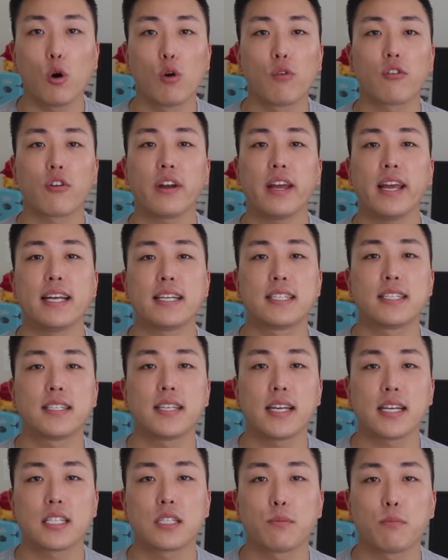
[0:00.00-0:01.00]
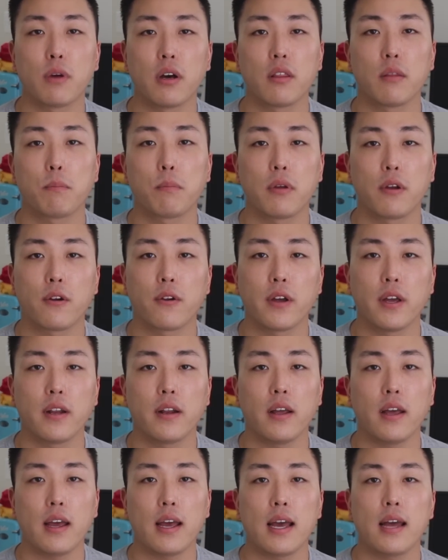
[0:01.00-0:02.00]
over a 6-month
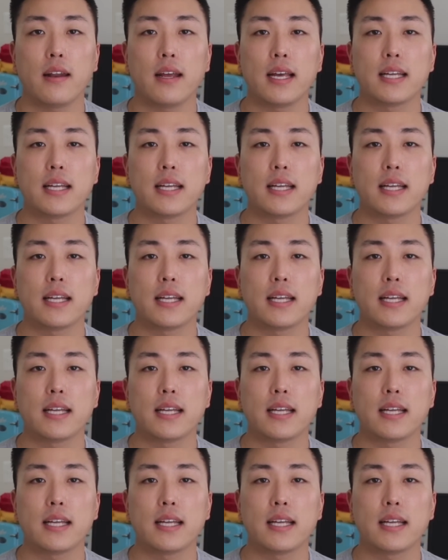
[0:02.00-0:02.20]
period at